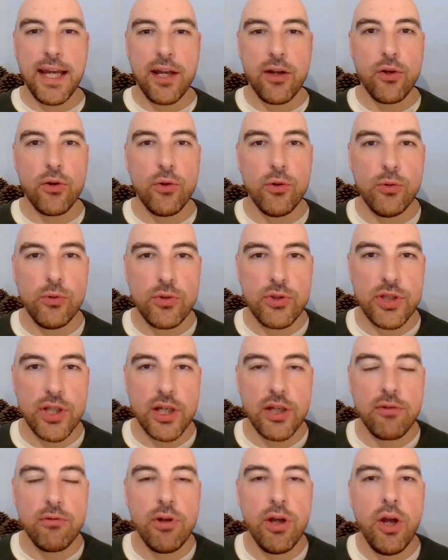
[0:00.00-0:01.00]
and
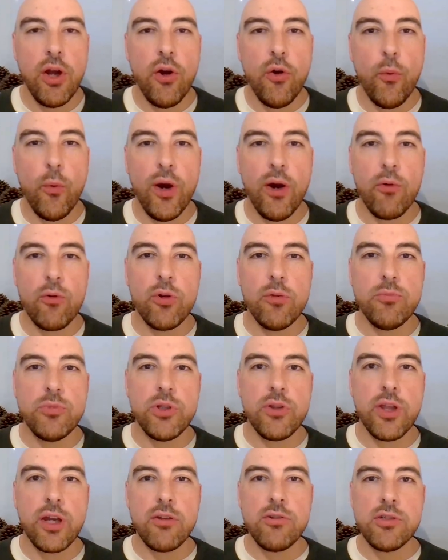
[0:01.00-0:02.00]
also welcome
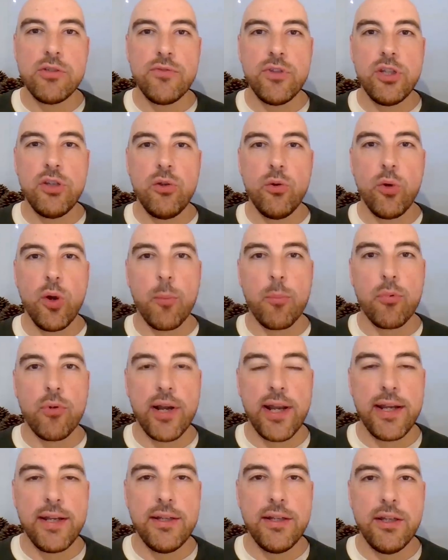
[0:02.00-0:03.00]
to those of you who are
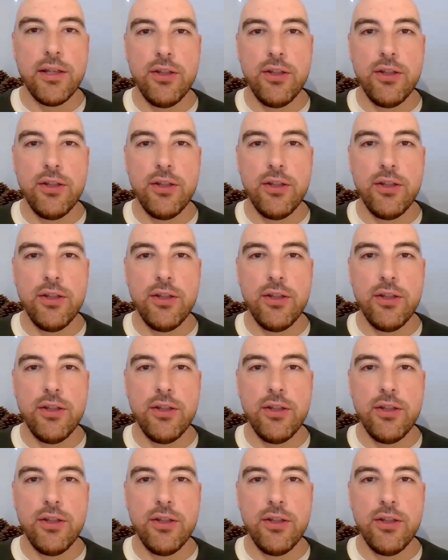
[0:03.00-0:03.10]
brand